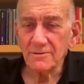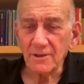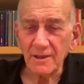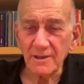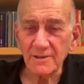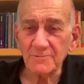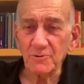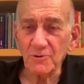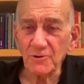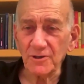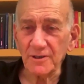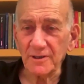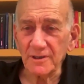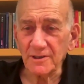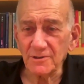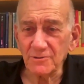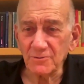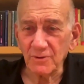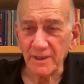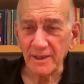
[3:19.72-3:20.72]
let's put it
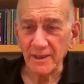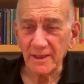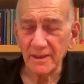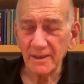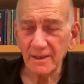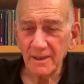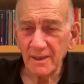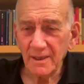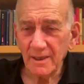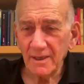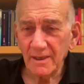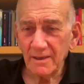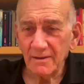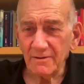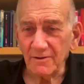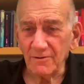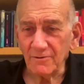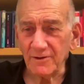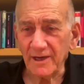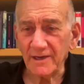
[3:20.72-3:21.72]
this way.
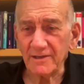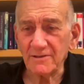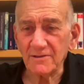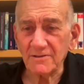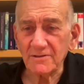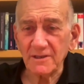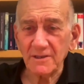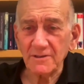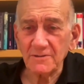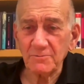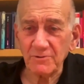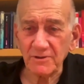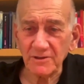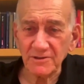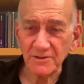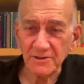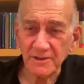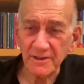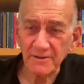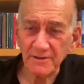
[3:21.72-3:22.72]
The United States
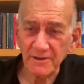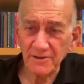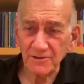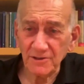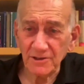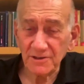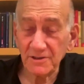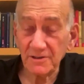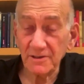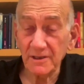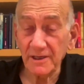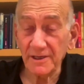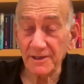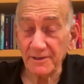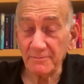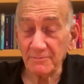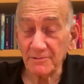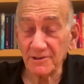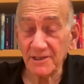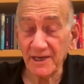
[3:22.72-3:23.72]
President, I just heard
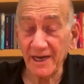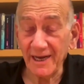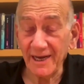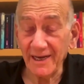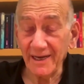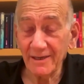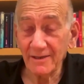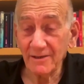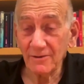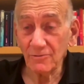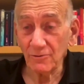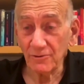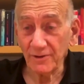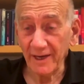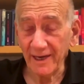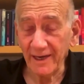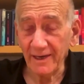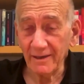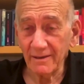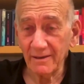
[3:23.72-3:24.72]
him say
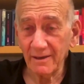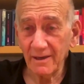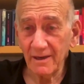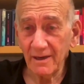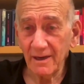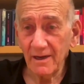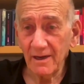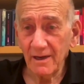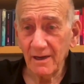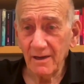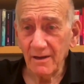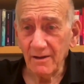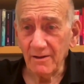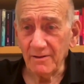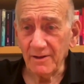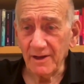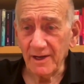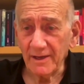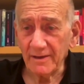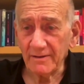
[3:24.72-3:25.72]
today
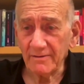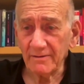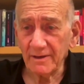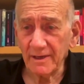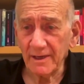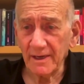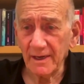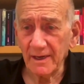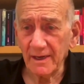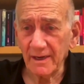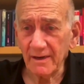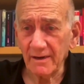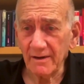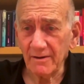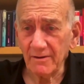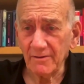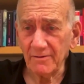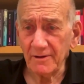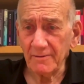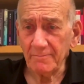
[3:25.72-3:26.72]
that
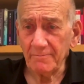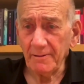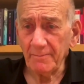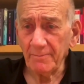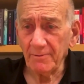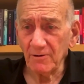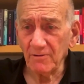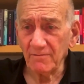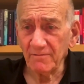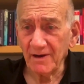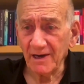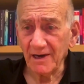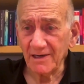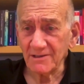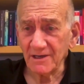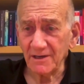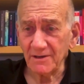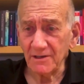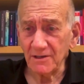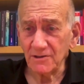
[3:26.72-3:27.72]
the people of
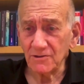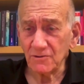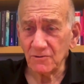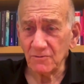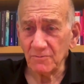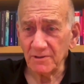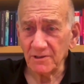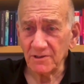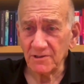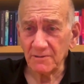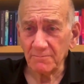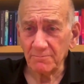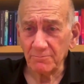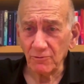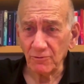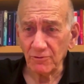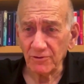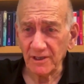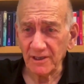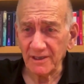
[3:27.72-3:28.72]
Gaza needs to be
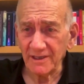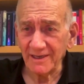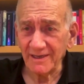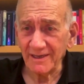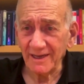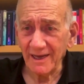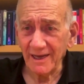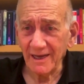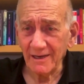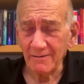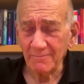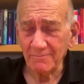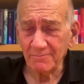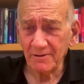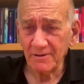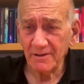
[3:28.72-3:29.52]
supported and helped